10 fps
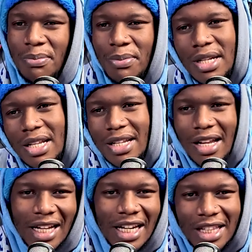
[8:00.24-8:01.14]
a bit
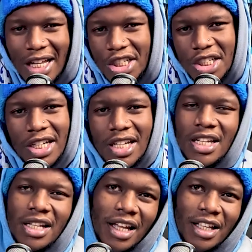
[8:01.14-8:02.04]
like lethargic,
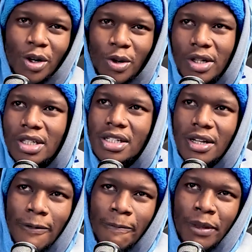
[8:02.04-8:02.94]
like they're not
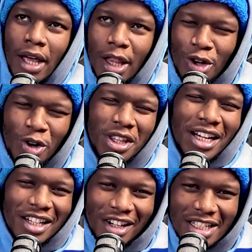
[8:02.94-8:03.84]

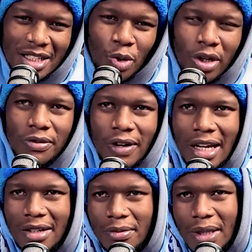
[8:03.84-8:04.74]
that great in
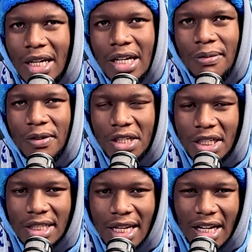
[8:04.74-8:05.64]
qualifying. They ended up
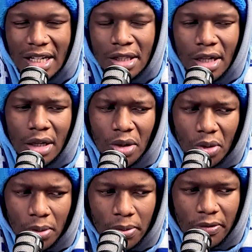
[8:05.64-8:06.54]
finishing second in their
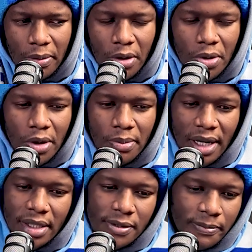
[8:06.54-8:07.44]
group, if I'm not wrong,
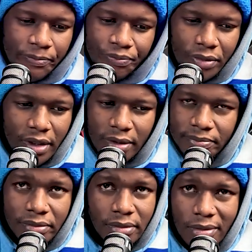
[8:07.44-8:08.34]
but
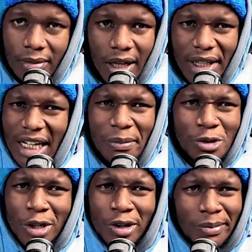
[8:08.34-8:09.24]
they came
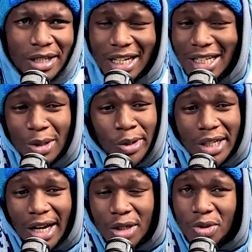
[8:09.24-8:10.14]
into the tournament and did what
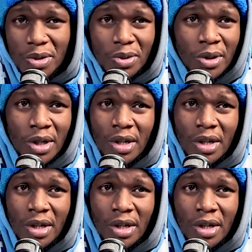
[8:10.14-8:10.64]
they had to do.